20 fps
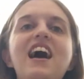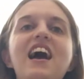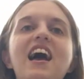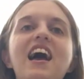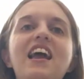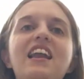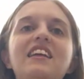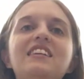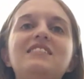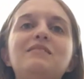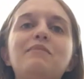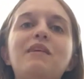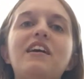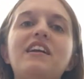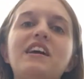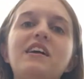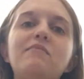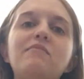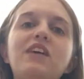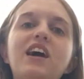and it's about
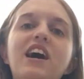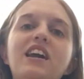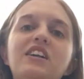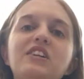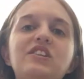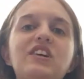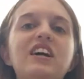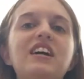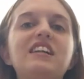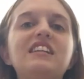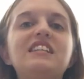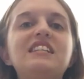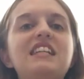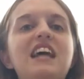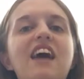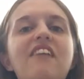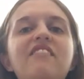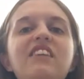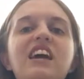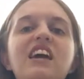him kind of trying to
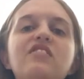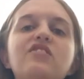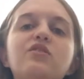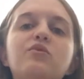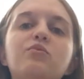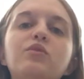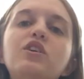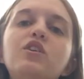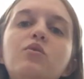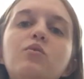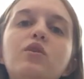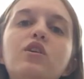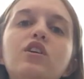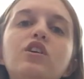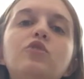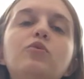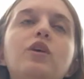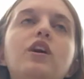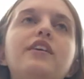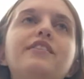navigate the real
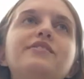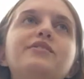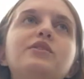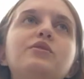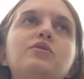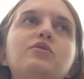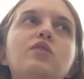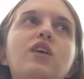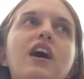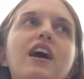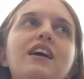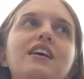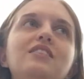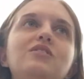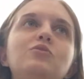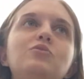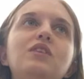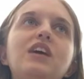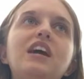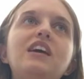world while also trying
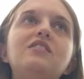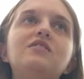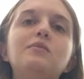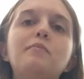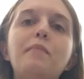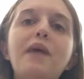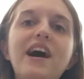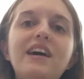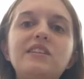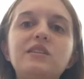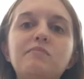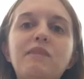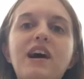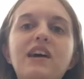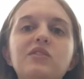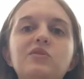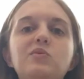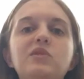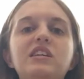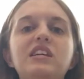to gain some magic
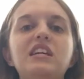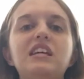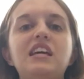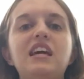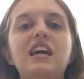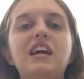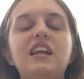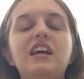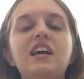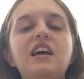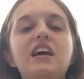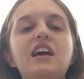back so he can get